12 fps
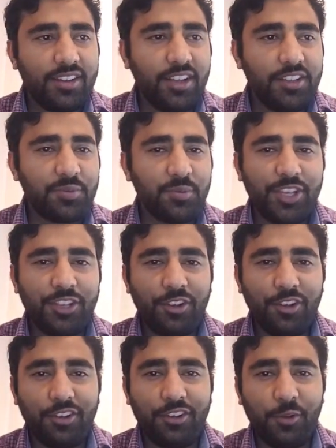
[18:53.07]
It's me
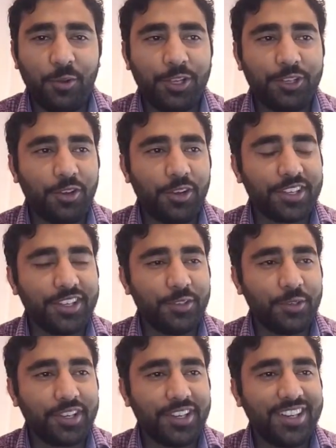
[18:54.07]
only talking,
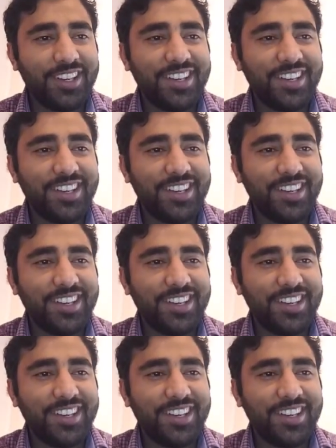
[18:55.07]
okay?